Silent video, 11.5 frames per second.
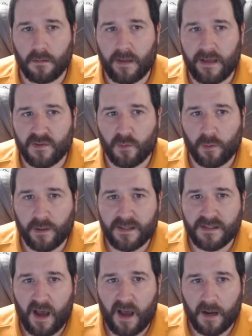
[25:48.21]
Okay, so we're going to
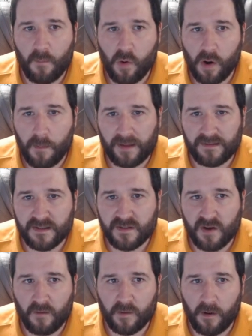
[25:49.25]
talk more about this
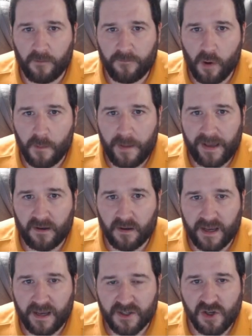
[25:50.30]
overall format. I'll
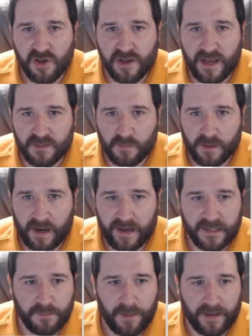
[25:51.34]
kind of show you guys what I
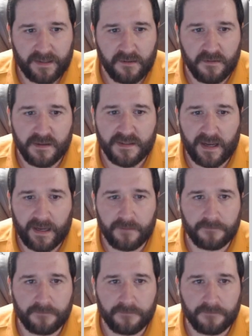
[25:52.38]
expect here in a second.